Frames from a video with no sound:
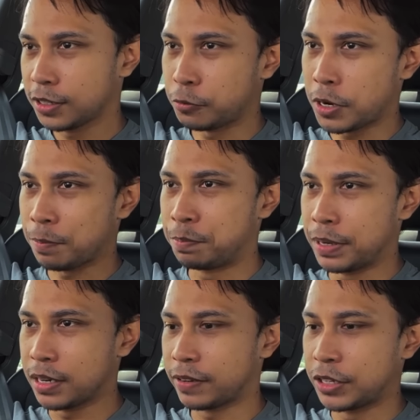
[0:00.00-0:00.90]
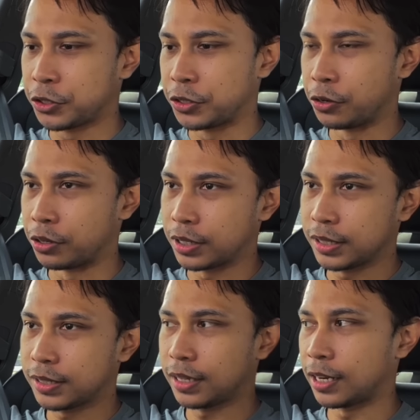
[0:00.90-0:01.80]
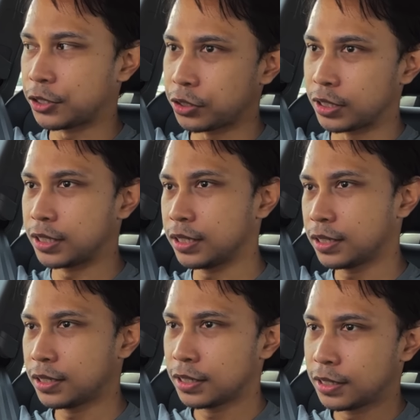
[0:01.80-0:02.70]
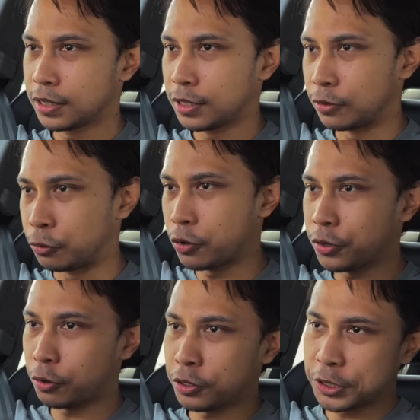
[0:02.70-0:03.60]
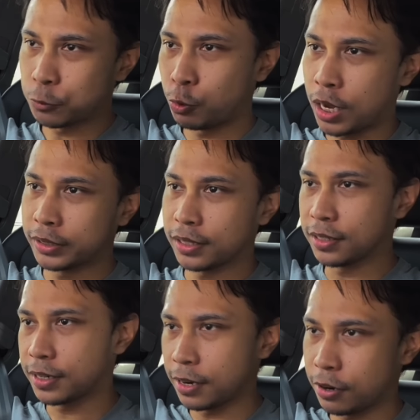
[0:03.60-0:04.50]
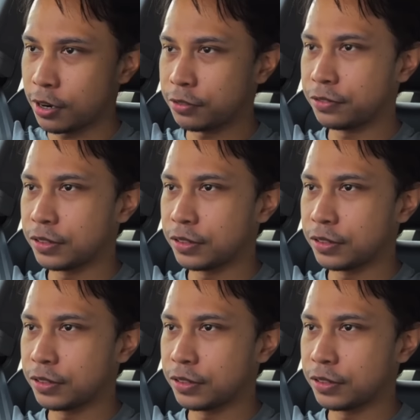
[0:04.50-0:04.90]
Quite a bit of engine noise, actually. Road noise is well taken care of.